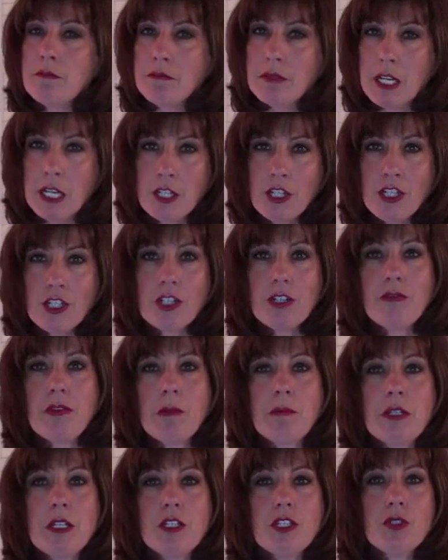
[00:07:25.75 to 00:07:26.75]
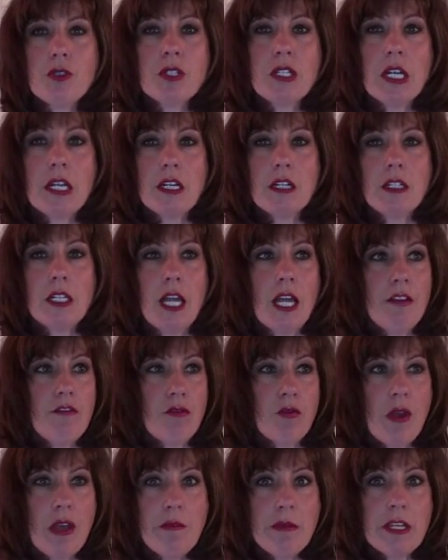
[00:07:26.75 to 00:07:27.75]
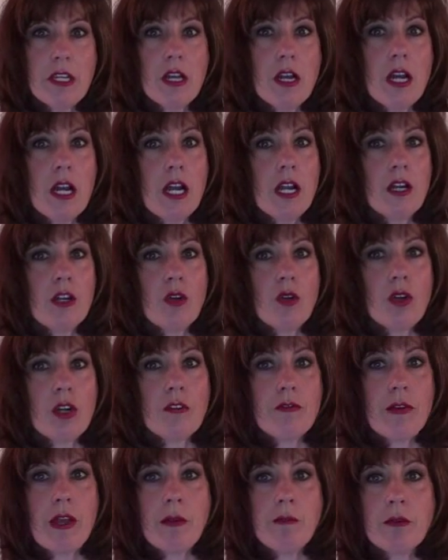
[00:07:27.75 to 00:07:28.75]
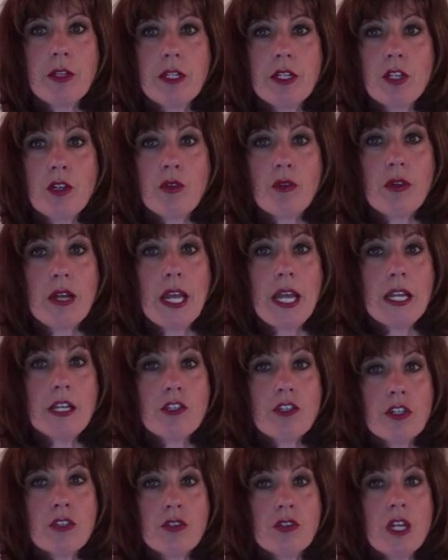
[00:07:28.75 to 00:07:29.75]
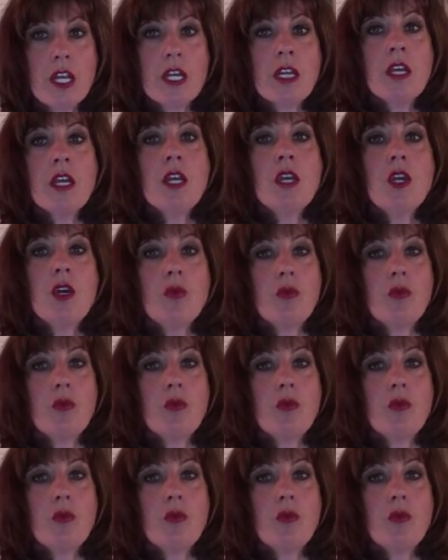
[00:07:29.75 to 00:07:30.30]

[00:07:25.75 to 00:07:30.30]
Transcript: Not sure if I'm going to do it on a live webinar or if I'm going to create just a